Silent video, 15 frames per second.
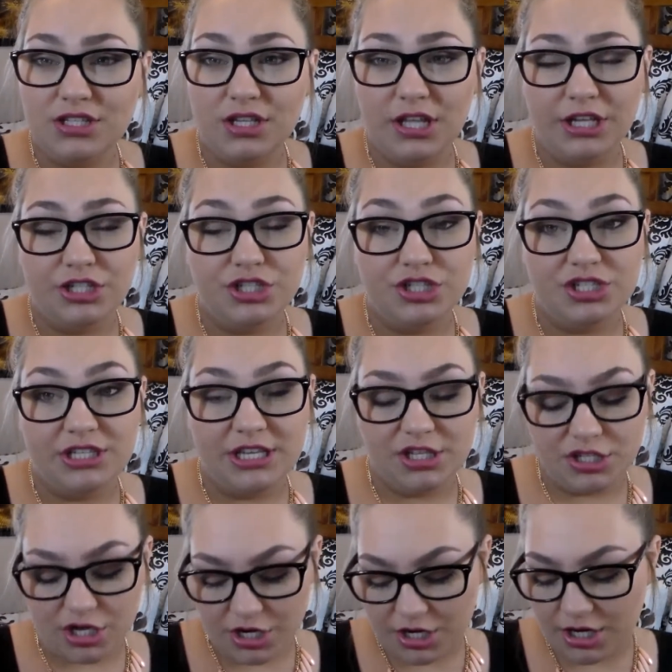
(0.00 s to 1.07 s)
so let's just get
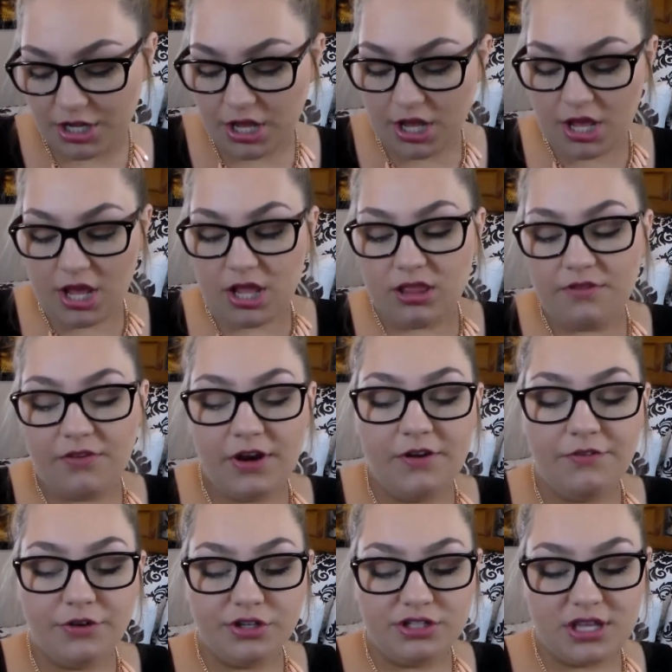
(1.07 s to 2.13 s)
started. The very
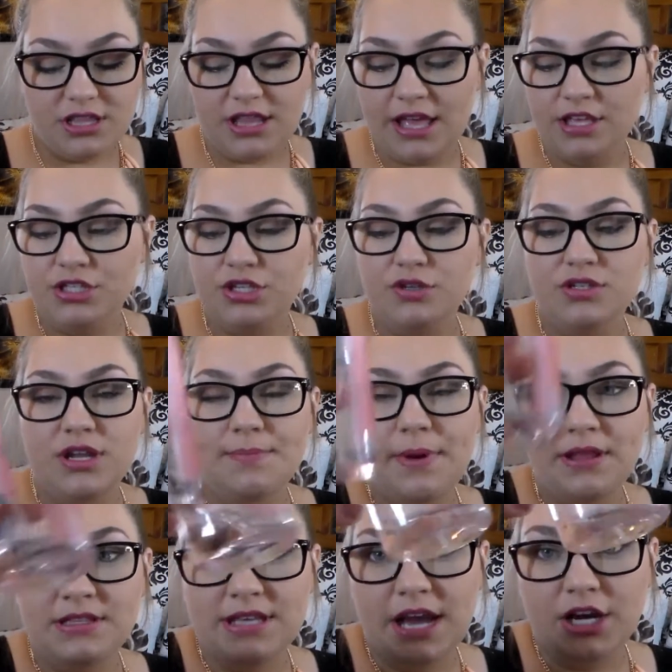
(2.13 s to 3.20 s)
first thing that is used up, it's